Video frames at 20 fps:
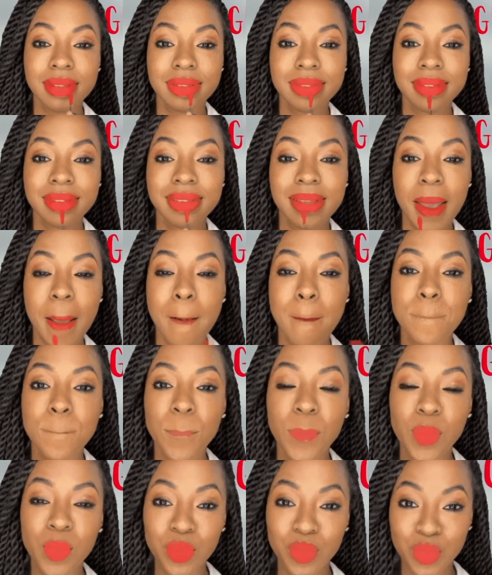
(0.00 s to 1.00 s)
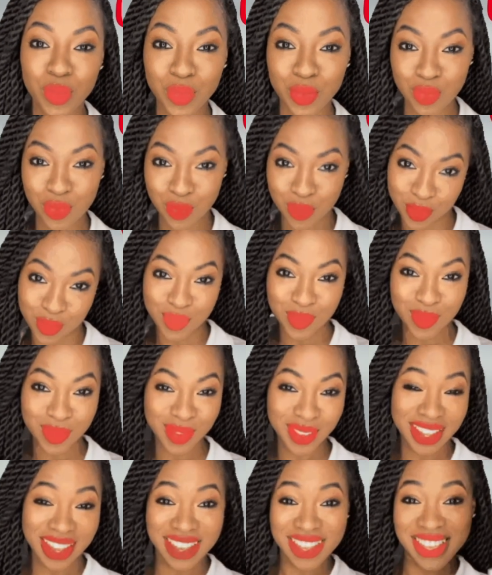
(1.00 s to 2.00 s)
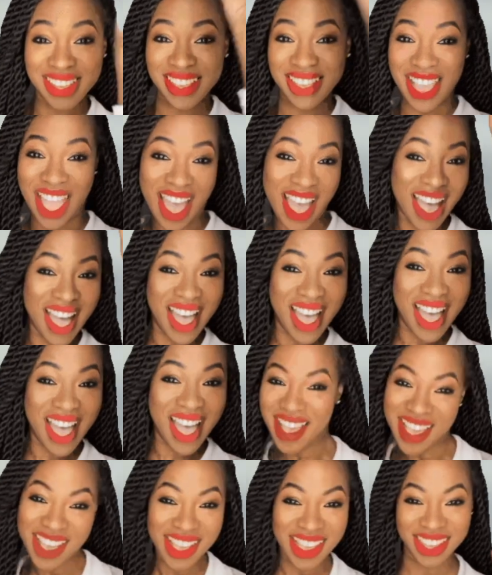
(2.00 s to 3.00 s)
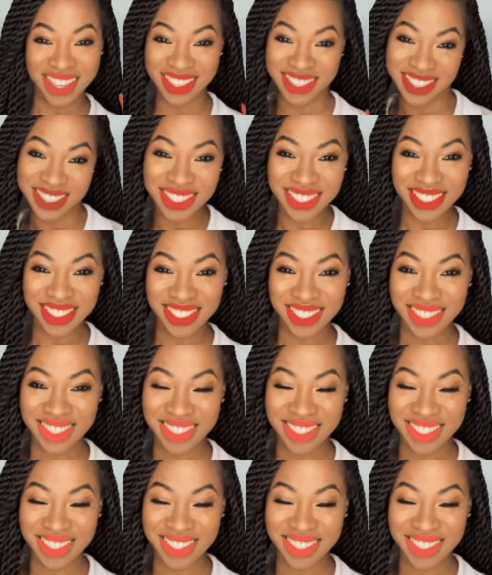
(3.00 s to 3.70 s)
in the best way possible to the audience, right? Get creative,